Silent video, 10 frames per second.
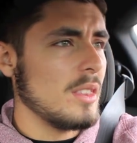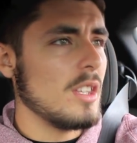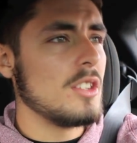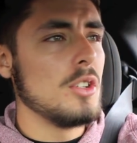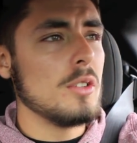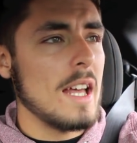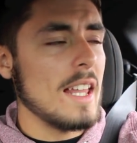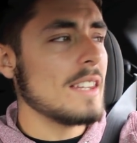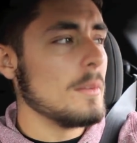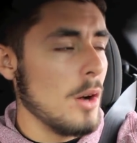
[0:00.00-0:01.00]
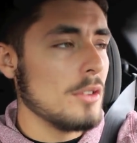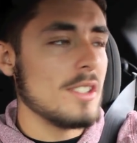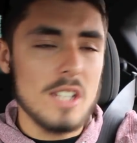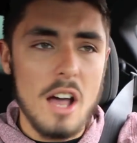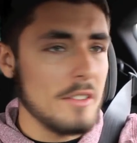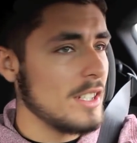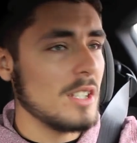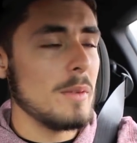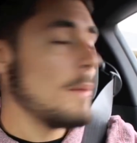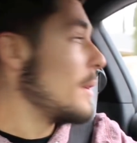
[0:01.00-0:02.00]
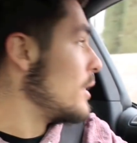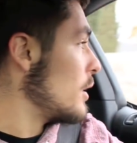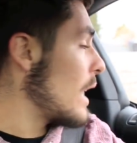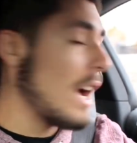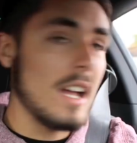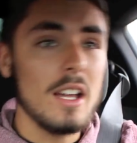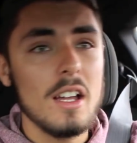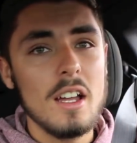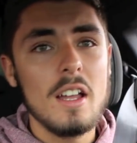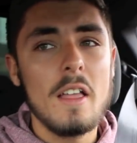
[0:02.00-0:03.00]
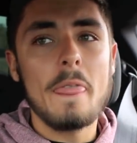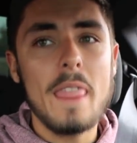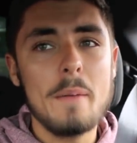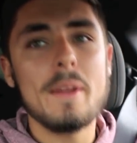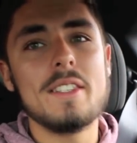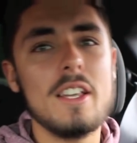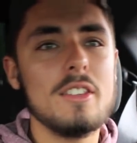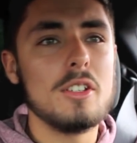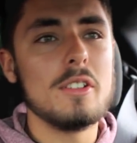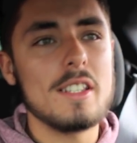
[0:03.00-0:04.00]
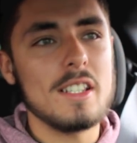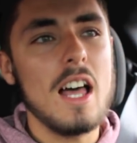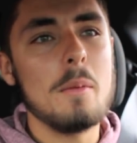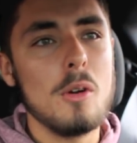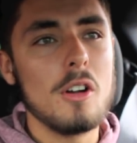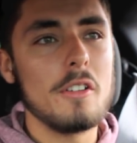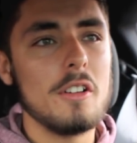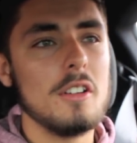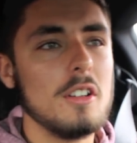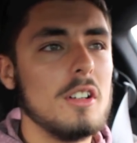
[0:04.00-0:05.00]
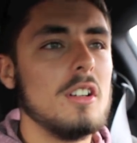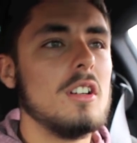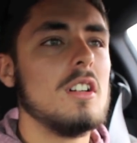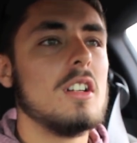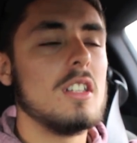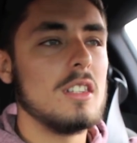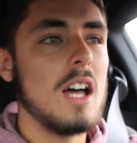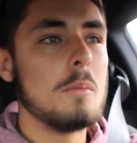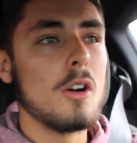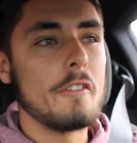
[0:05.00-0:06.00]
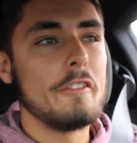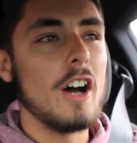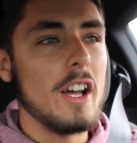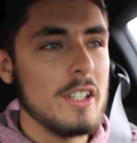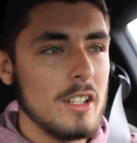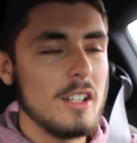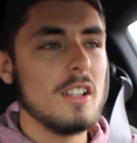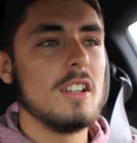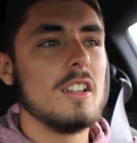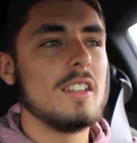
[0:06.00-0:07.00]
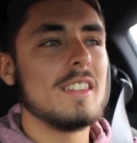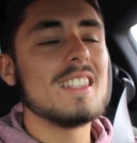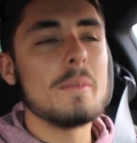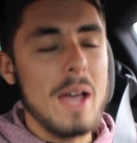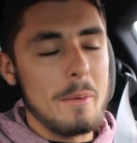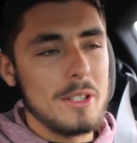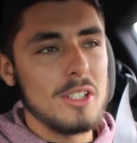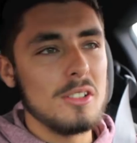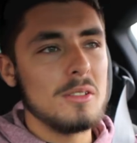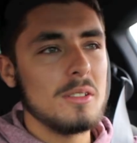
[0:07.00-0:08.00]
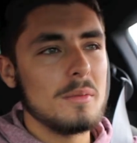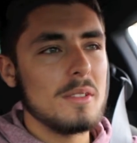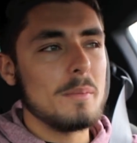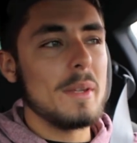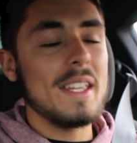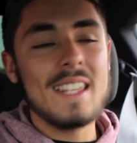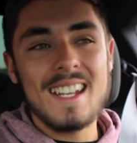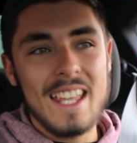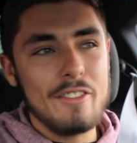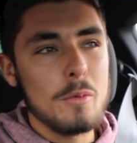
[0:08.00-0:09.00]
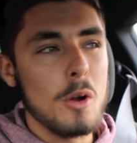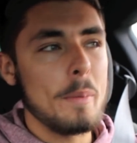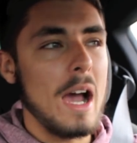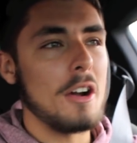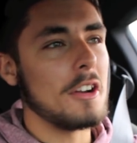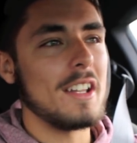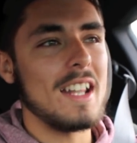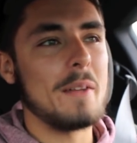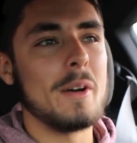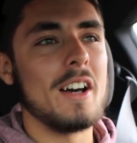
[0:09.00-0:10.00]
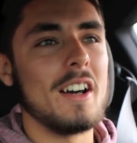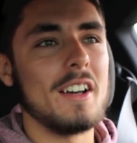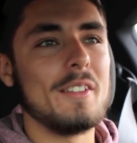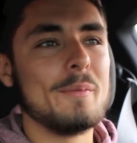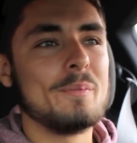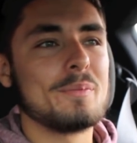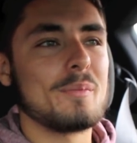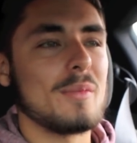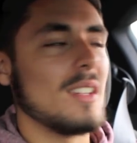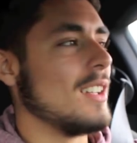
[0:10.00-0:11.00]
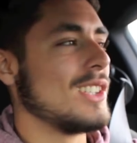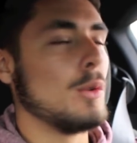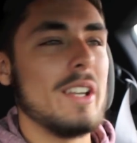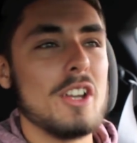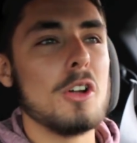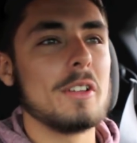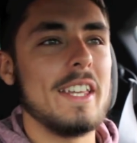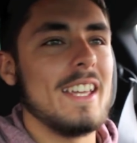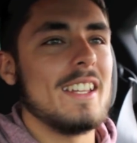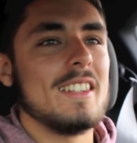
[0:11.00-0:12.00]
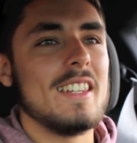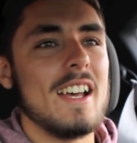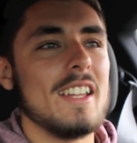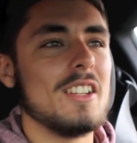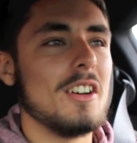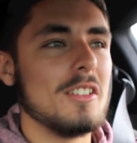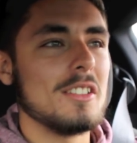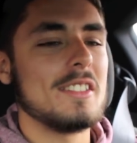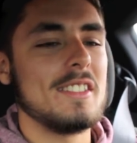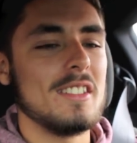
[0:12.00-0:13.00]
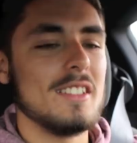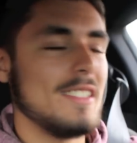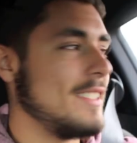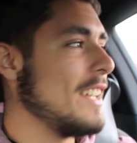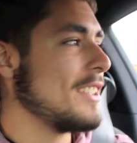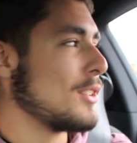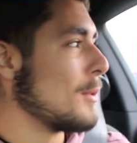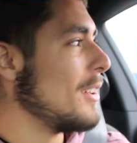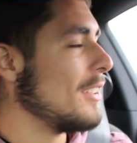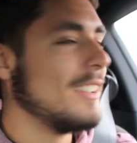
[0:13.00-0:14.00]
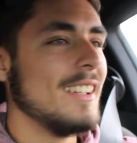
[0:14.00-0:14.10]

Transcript: the tune I like the most is obviously gonna be MPT. The MPT tune is a lot more fun than the Bama tune, being that it gave me more power, and I'm a 20-year-old kid that, you know, seeks thrill.